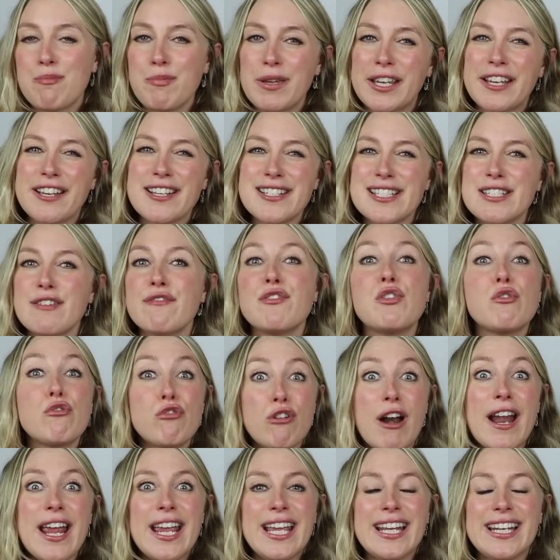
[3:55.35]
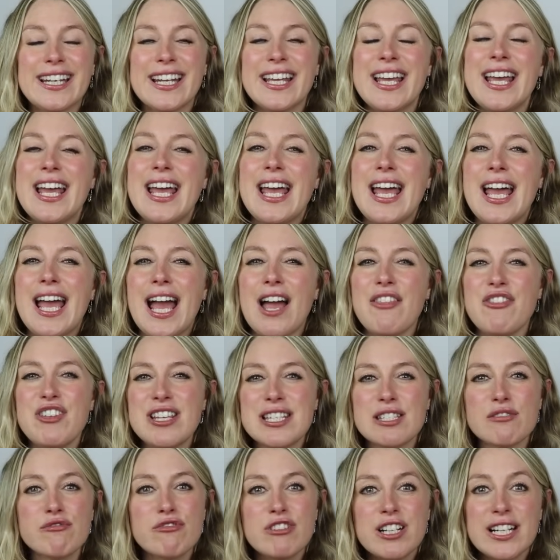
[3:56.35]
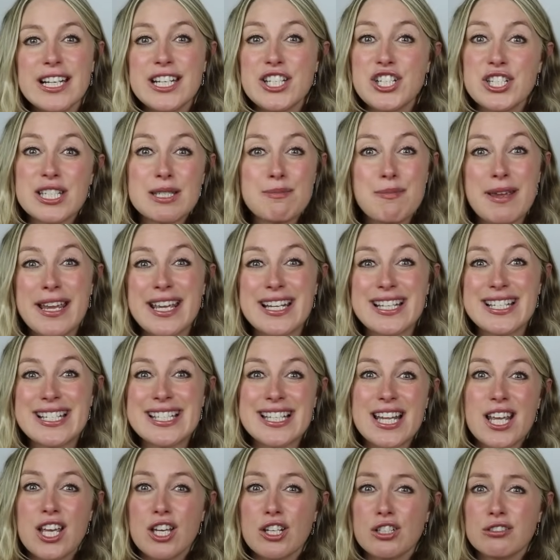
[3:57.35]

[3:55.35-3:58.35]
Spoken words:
because of the rain. And this really just means